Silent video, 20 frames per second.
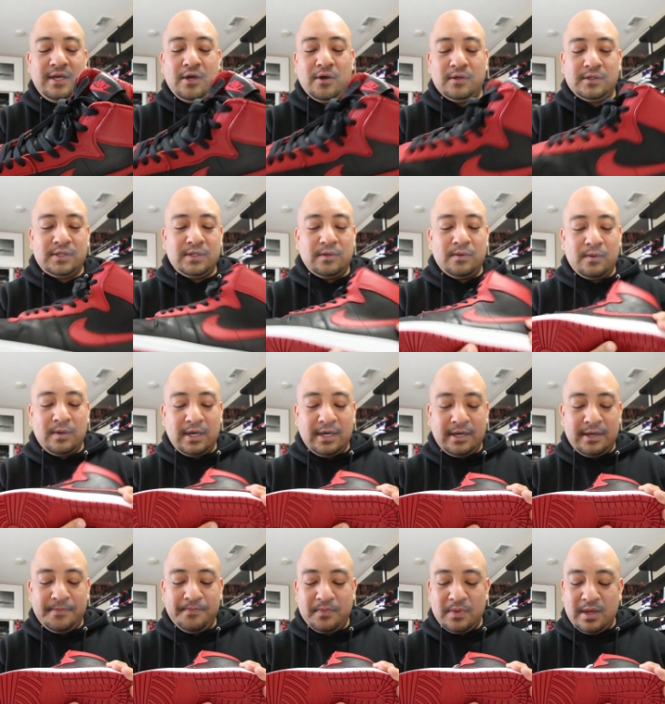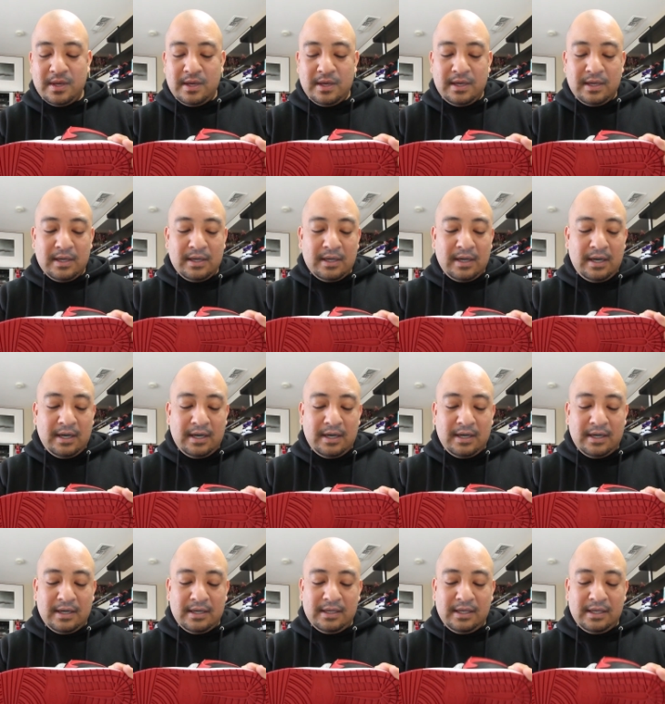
He also uh, uh,